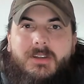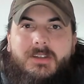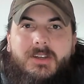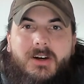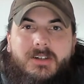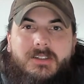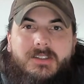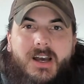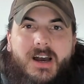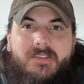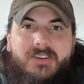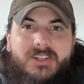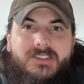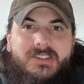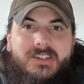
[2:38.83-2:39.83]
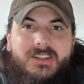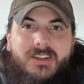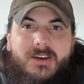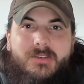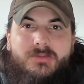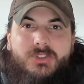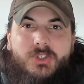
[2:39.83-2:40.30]
Dogs obviously
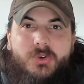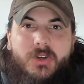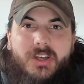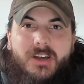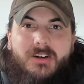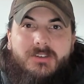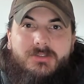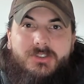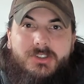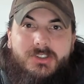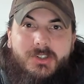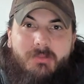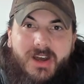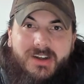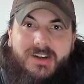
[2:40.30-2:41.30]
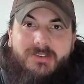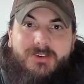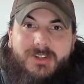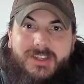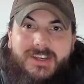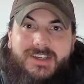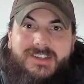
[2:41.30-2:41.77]
love chewing on just about
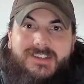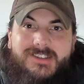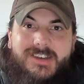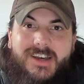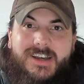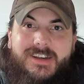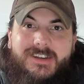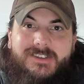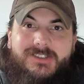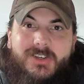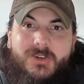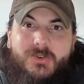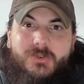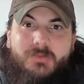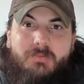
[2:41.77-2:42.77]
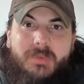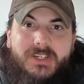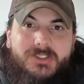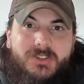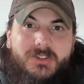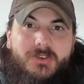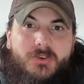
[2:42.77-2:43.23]
everything in sight, so
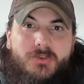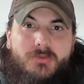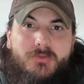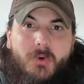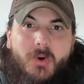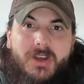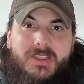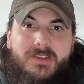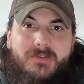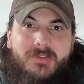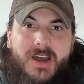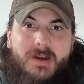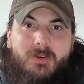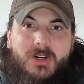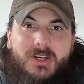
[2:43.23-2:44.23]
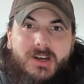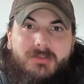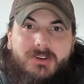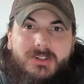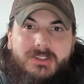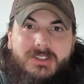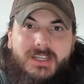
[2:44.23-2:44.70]
make sure to avoid the fabric
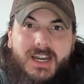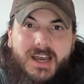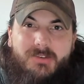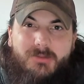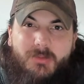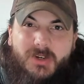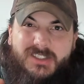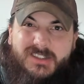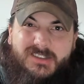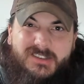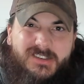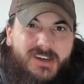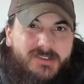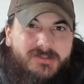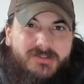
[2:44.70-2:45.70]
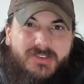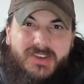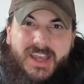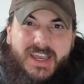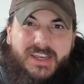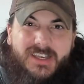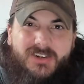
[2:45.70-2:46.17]
covers that have a bunch of stuff
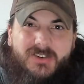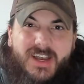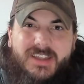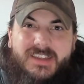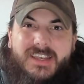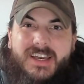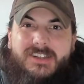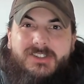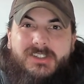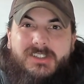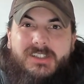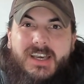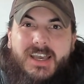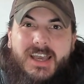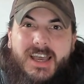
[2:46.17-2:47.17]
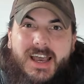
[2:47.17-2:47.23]
hanging around the edges,